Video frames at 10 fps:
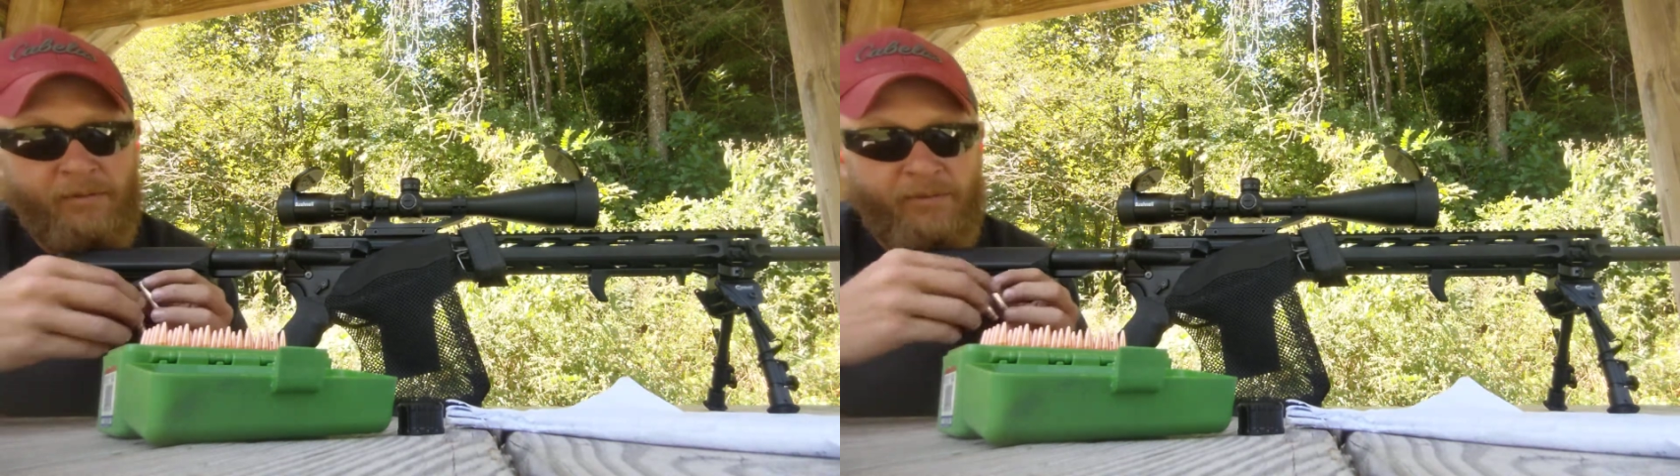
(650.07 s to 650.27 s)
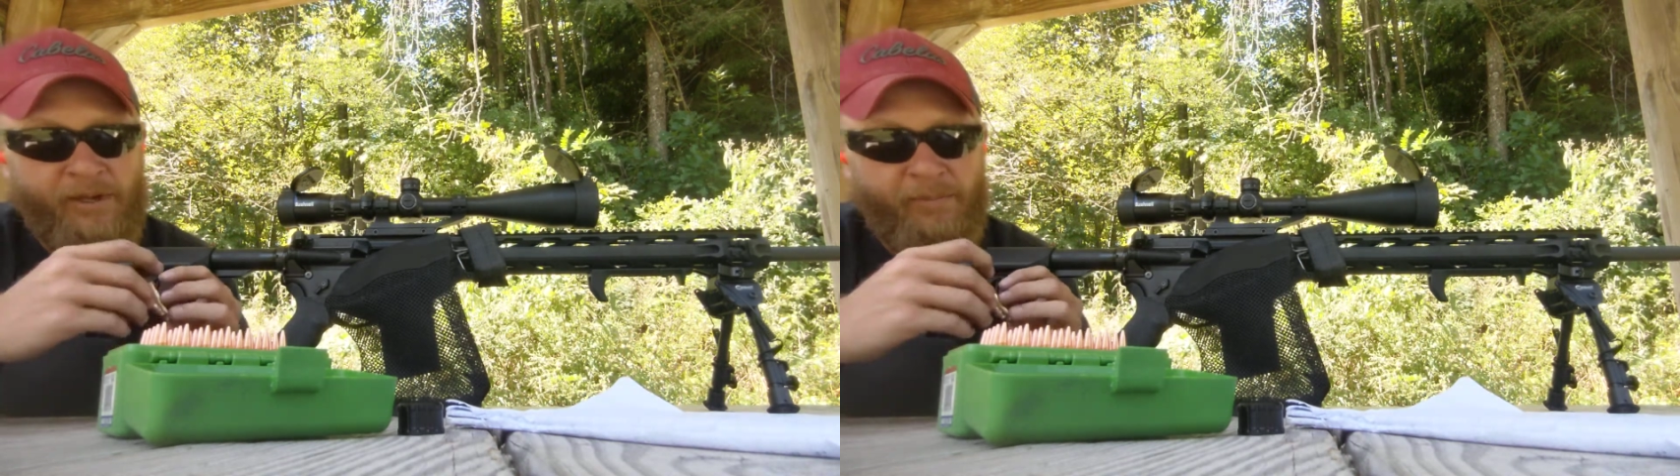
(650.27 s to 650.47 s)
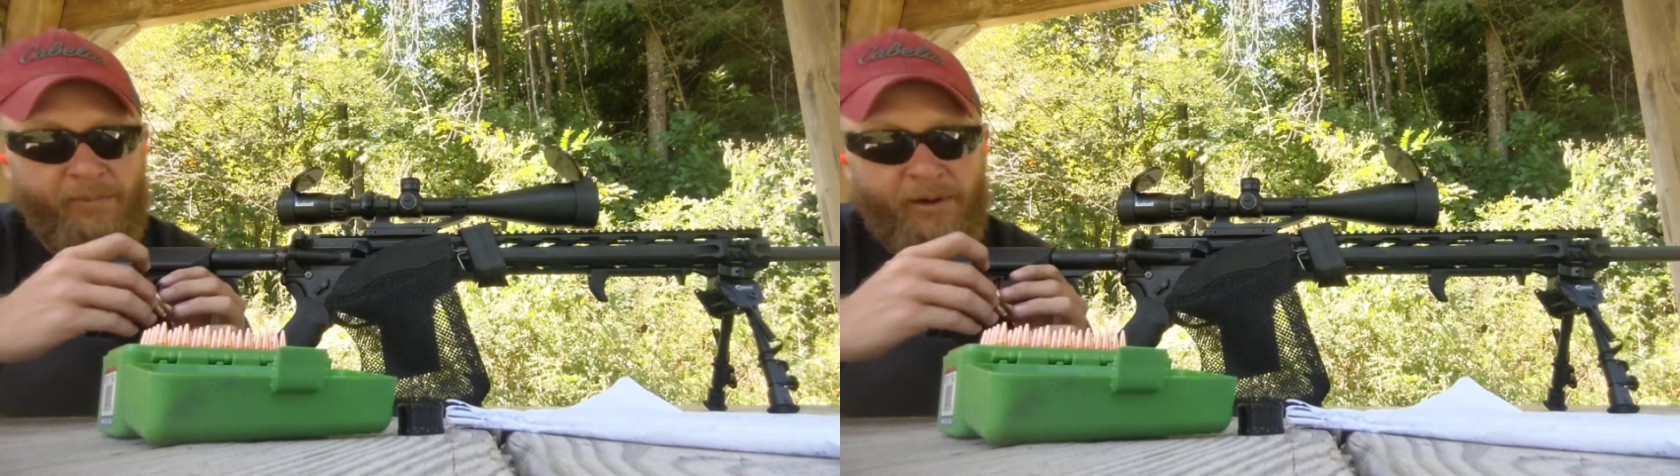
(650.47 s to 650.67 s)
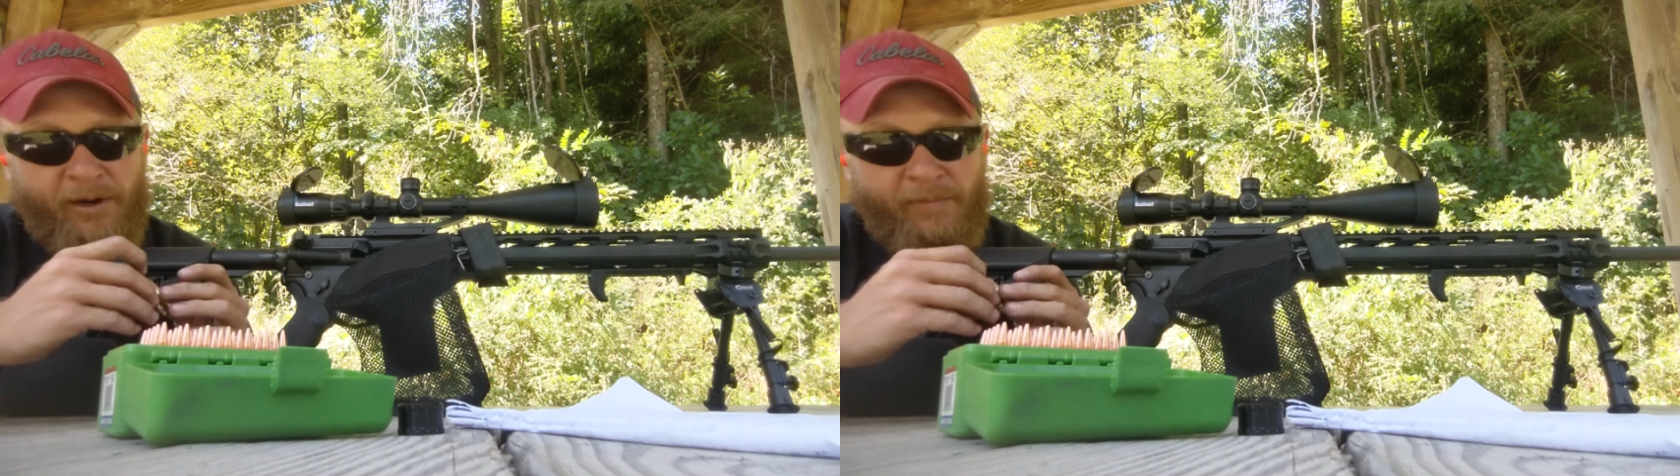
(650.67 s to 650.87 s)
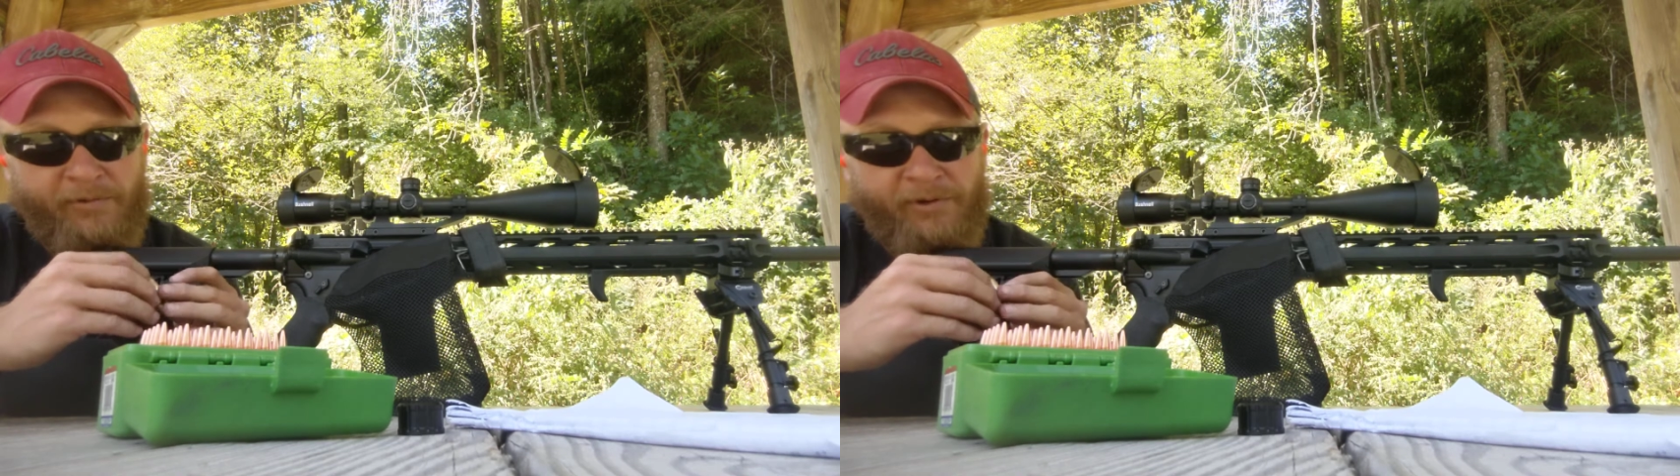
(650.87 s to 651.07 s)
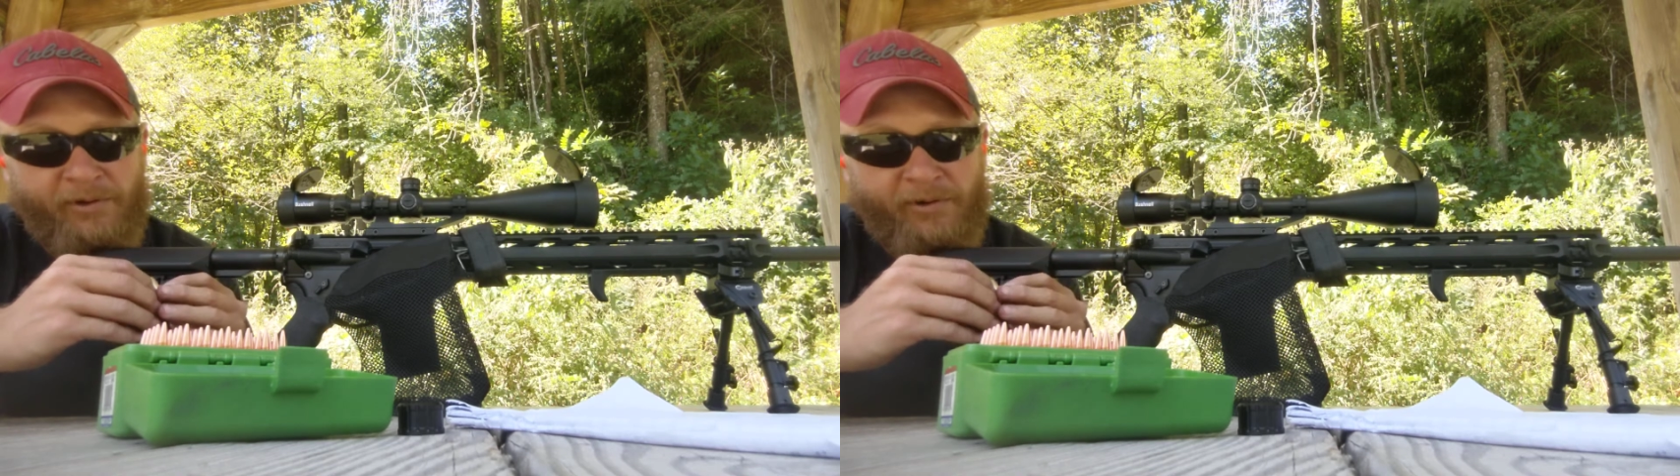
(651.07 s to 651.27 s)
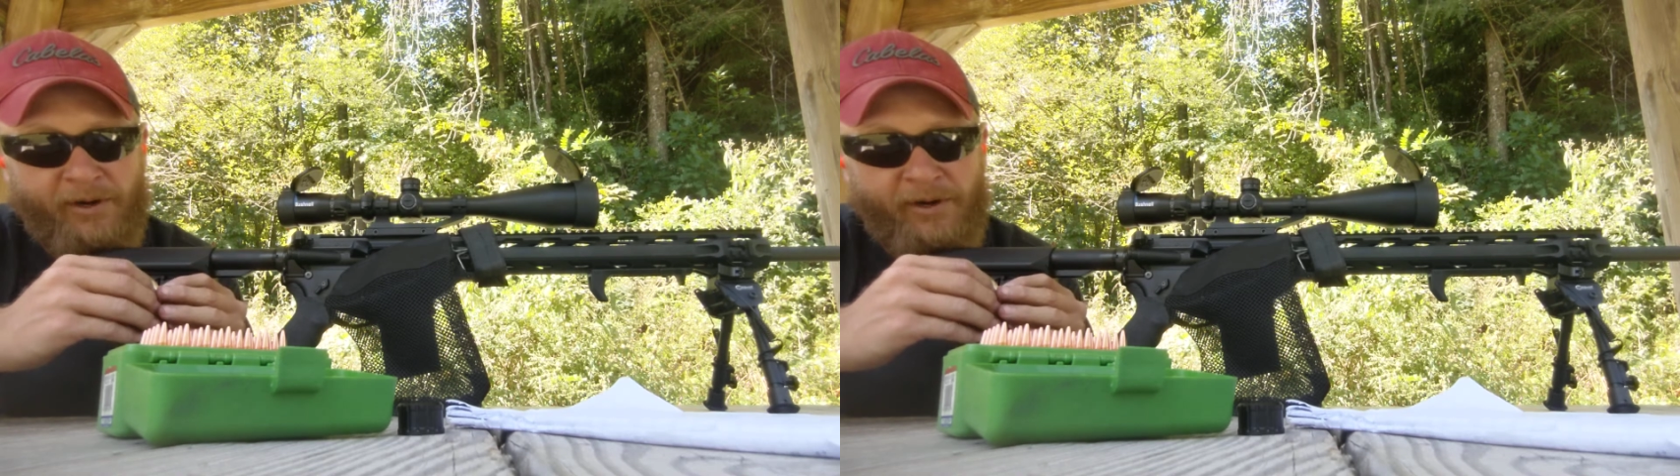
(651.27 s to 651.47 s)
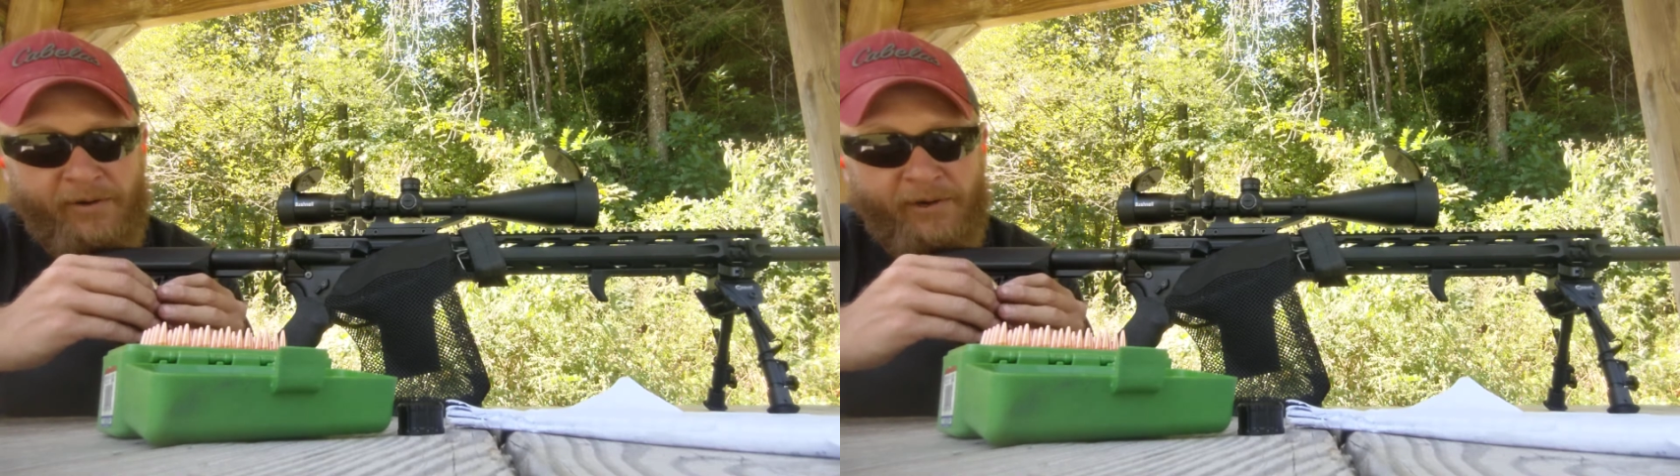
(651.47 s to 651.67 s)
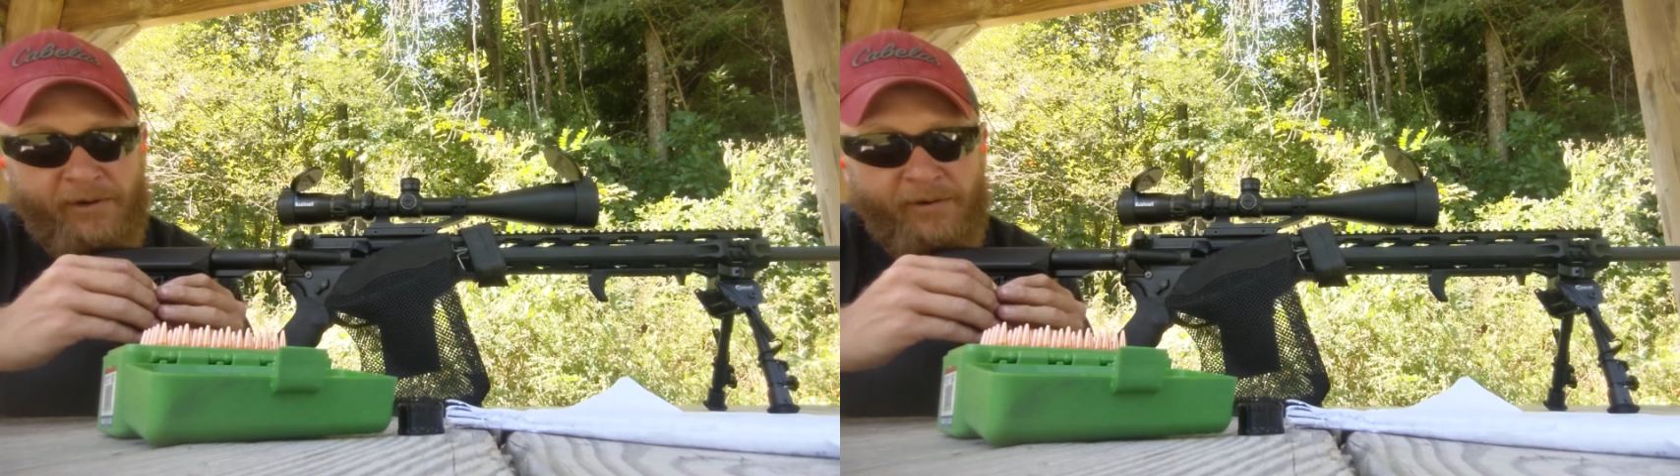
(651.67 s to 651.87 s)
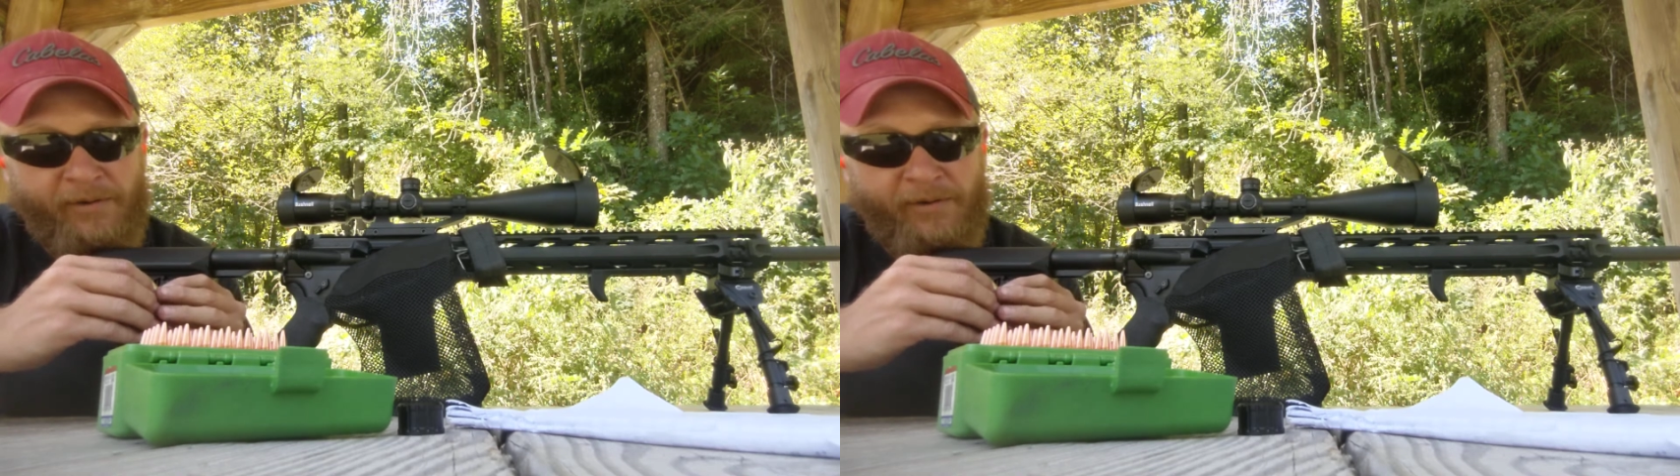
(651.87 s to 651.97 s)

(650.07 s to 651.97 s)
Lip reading: flattened primers, no cratering,